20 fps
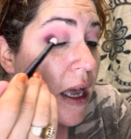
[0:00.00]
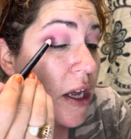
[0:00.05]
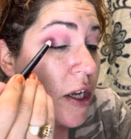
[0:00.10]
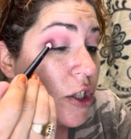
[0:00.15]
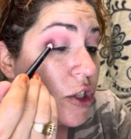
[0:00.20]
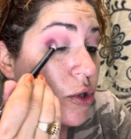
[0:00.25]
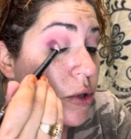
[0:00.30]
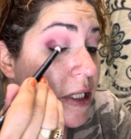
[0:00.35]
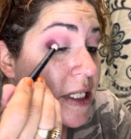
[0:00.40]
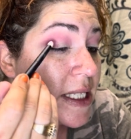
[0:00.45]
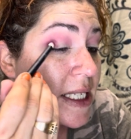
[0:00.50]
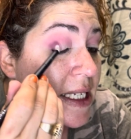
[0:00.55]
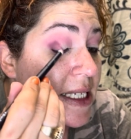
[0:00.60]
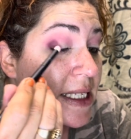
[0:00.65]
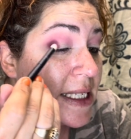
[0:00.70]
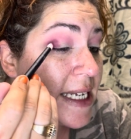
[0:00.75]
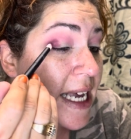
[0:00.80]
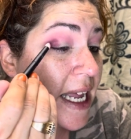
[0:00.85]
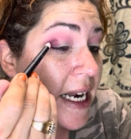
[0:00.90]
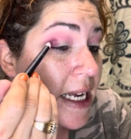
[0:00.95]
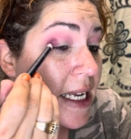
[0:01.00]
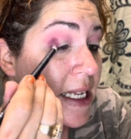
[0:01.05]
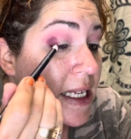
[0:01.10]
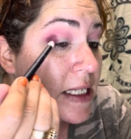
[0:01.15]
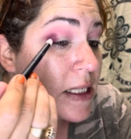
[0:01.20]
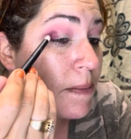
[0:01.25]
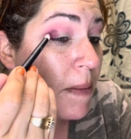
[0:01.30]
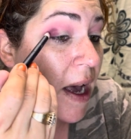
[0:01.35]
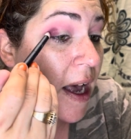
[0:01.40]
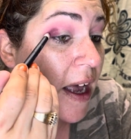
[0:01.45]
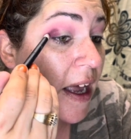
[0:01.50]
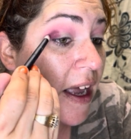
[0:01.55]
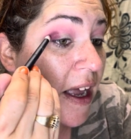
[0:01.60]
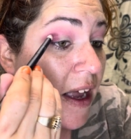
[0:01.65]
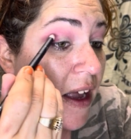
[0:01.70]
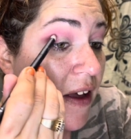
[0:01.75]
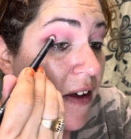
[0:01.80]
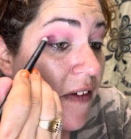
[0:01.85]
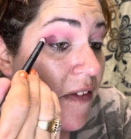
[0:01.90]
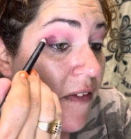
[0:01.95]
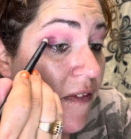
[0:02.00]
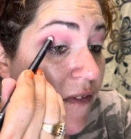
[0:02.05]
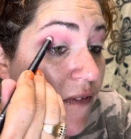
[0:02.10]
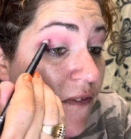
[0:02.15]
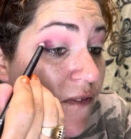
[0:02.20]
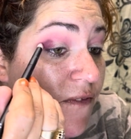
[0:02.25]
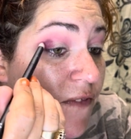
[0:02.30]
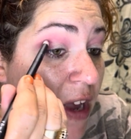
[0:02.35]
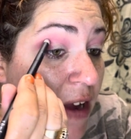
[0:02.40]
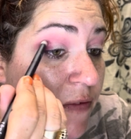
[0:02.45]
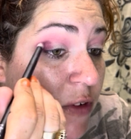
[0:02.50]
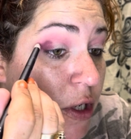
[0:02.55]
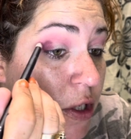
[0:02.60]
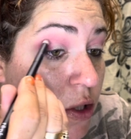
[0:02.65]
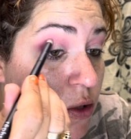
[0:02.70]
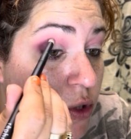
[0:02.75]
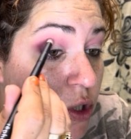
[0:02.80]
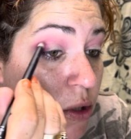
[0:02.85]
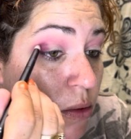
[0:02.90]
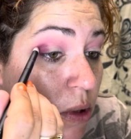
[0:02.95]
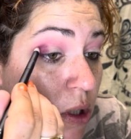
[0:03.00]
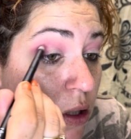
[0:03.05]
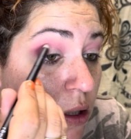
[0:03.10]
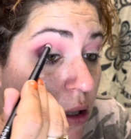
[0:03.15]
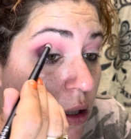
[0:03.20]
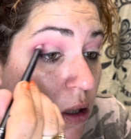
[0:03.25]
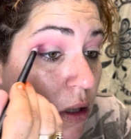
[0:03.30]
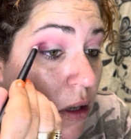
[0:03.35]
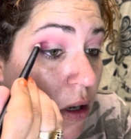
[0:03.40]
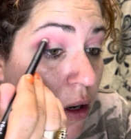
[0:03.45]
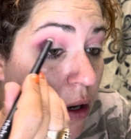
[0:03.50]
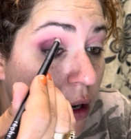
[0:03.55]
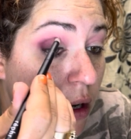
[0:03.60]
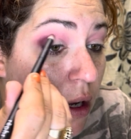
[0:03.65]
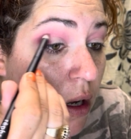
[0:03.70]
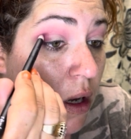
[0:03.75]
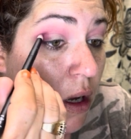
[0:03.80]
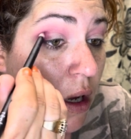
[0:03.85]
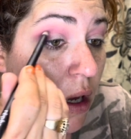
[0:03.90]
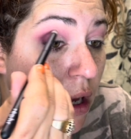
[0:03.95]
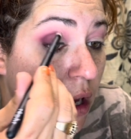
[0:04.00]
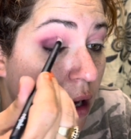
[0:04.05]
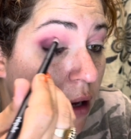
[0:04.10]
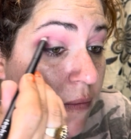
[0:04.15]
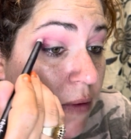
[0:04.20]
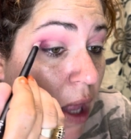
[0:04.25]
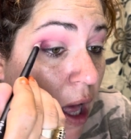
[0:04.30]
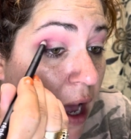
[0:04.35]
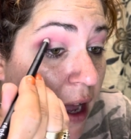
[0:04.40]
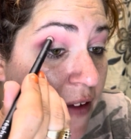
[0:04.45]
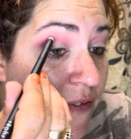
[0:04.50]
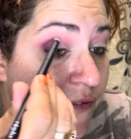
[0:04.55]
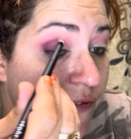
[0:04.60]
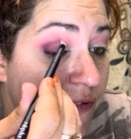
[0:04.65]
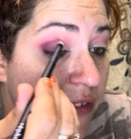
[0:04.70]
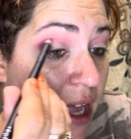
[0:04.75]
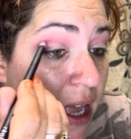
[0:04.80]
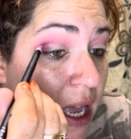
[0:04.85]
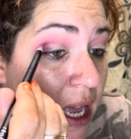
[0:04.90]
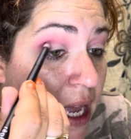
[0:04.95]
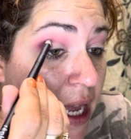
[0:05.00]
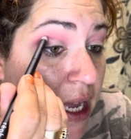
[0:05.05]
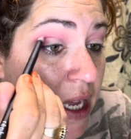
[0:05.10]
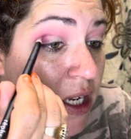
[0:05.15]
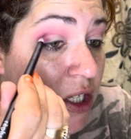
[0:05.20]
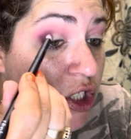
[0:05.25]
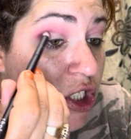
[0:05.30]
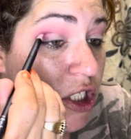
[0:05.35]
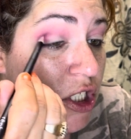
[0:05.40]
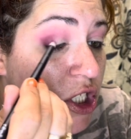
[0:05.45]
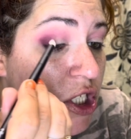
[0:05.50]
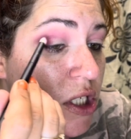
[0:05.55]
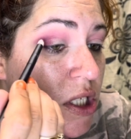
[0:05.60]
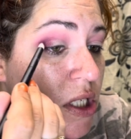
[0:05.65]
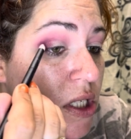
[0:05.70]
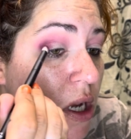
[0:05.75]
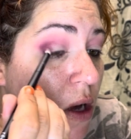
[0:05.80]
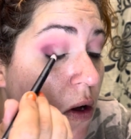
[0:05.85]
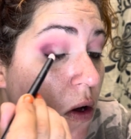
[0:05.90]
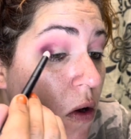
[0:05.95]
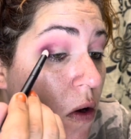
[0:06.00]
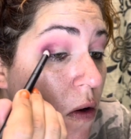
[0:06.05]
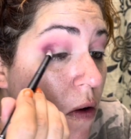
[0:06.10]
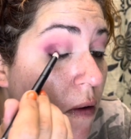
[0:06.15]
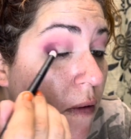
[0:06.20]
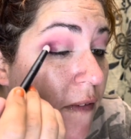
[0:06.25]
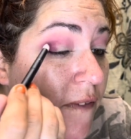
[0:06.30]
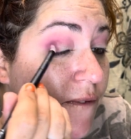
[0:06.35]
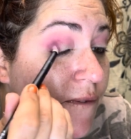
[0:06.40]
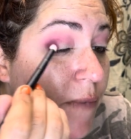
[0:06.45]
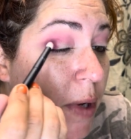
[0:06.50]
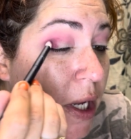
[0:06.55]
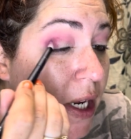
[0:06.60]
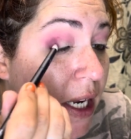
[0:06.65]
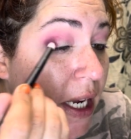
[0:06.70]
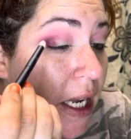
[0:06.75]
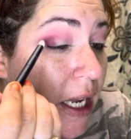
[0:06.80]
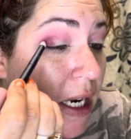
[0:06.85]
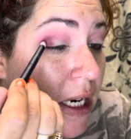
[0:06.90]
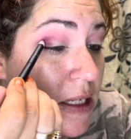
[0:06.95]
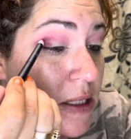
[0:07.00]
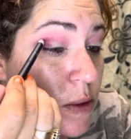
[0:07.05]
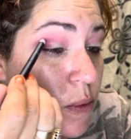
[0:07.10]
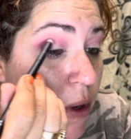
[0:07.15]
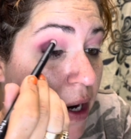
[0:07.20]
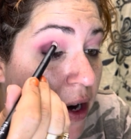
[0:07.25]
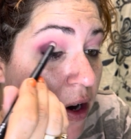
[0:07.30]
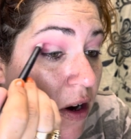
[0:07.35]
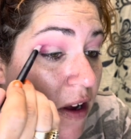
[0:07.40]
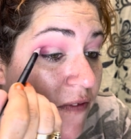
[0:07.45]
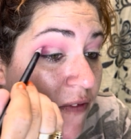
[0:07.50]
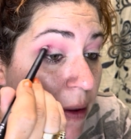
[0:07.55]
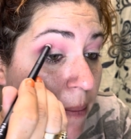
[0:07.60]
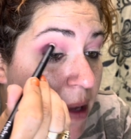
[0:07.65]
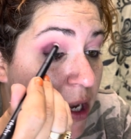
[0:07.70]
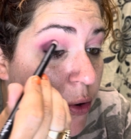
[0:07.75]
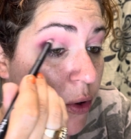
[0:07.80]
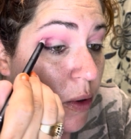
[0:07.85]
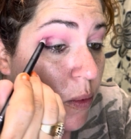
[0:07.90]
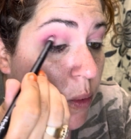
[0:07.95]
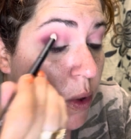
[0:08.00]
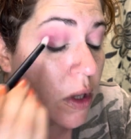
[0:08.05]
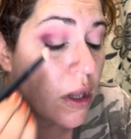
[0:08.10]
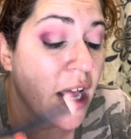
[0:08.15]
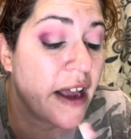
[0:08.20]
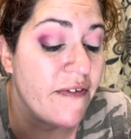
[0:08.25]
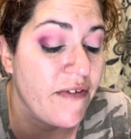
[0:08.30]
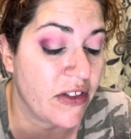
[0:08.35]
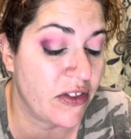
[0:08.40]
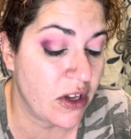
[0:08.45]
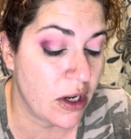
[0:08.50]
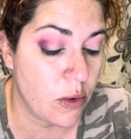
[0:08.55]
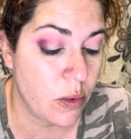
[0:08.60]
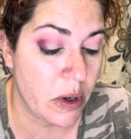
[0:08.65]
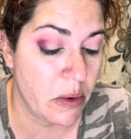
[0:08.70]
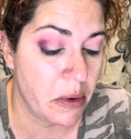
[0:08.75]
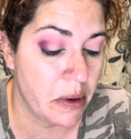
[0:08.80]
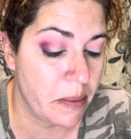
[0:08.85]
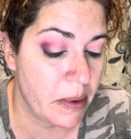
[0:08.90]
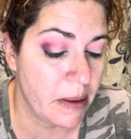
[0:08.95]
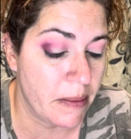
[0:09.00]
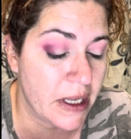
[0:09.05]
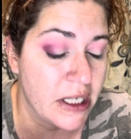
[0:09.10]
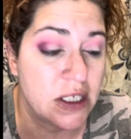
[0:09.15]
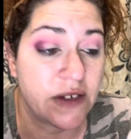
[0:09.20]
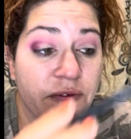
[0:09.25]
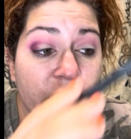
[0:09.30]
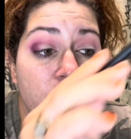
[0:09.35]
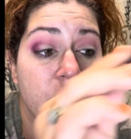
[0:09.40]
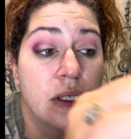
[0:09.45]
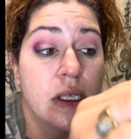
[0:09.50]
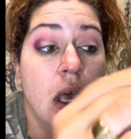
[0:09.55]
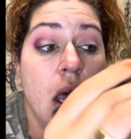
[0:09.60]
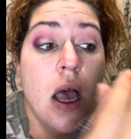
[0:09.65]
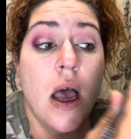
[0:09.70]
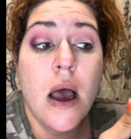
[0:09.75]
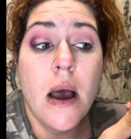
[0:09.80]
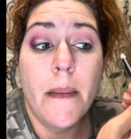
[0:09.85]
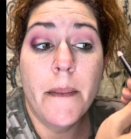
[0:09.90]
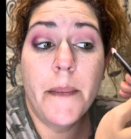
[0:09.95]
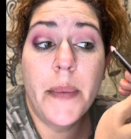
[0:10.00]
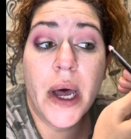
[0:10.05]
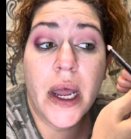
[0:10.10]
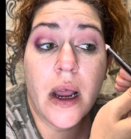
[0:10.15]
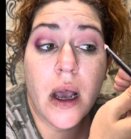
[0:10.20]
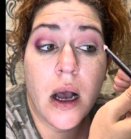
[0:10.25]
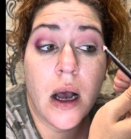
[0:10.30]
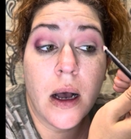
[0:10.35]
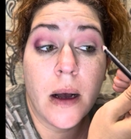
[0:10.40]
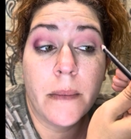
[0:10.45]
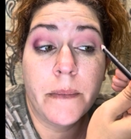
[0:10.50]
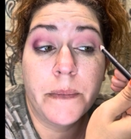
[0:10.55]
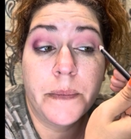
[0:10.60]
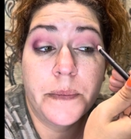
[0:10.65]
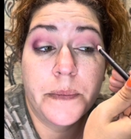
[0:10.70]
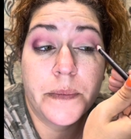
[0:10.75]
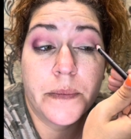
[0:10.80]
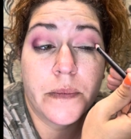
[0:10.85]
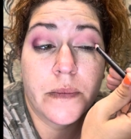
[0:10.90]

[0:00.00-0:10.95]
Theresa is Dead is my favorite YouTuber of life. And she's just so funny. And I swear, if I met her in real life, I think we would be best friends. But, um,